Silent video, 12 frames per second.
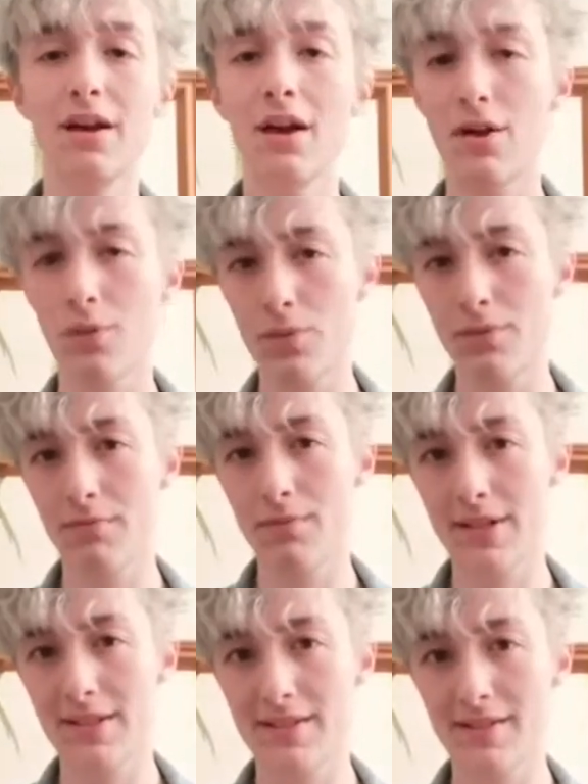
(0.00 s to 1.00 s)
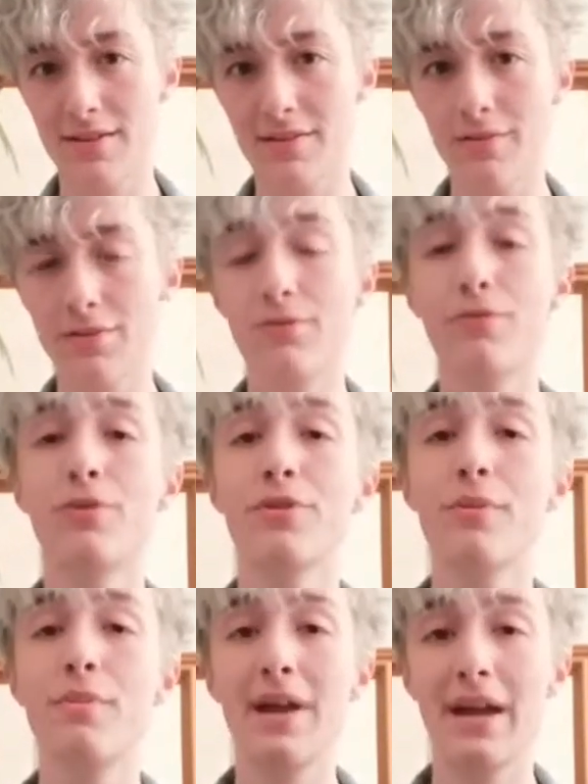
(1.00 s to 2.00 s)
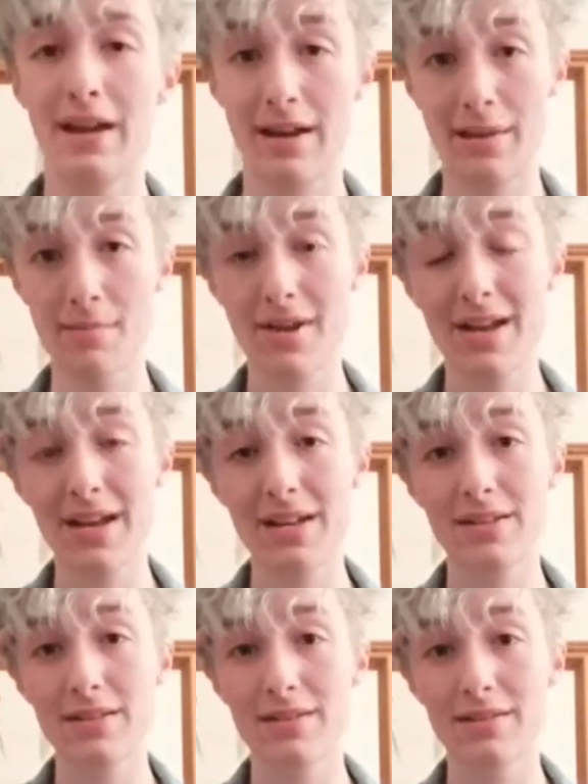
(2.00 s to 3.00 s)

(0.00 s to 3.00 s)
I want medicine for the pain in my head.